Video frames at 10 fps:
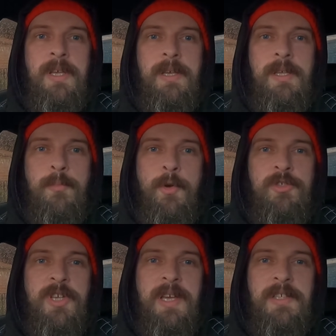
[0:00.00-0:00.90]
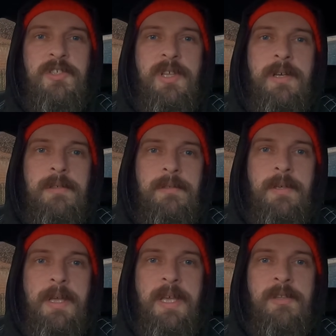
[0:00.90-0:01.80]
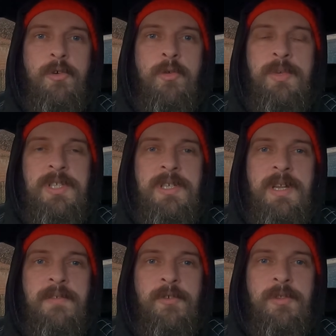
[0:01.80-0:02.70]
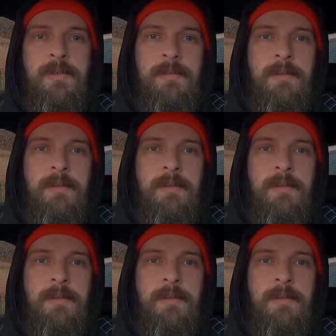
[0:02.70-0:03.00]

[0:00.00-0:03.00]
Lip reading: In both Carista and OBDeleven,